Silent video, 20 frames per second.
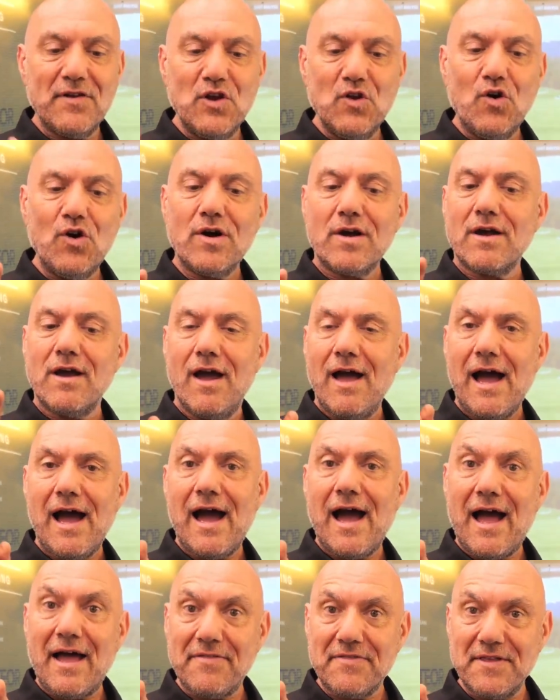look
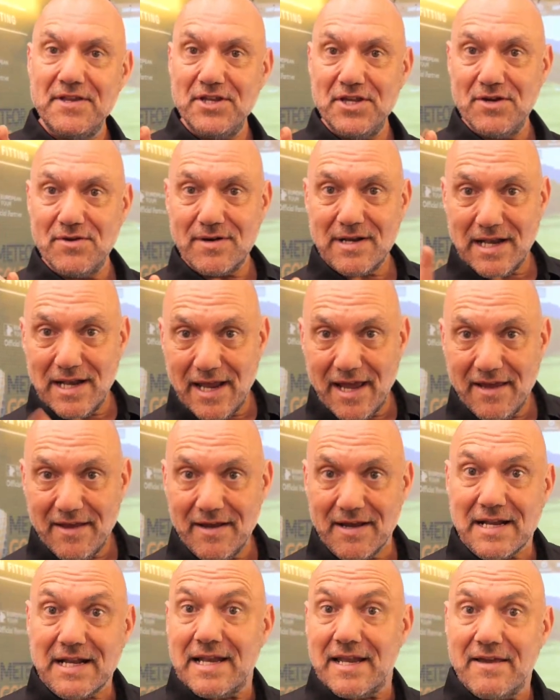at the new
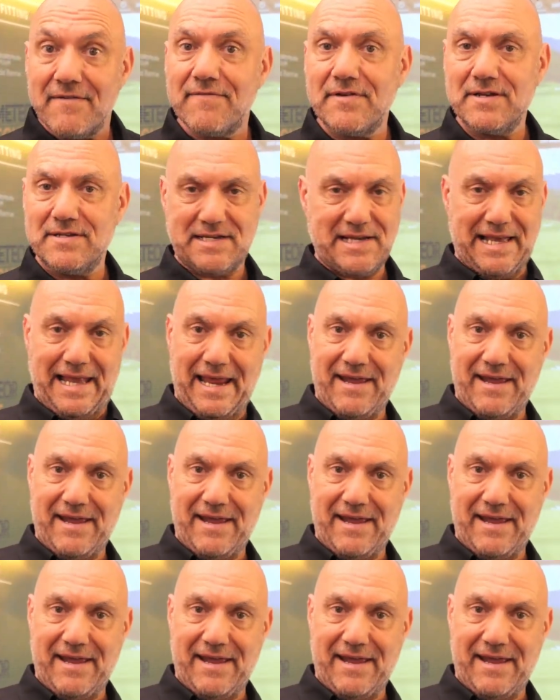Cleveland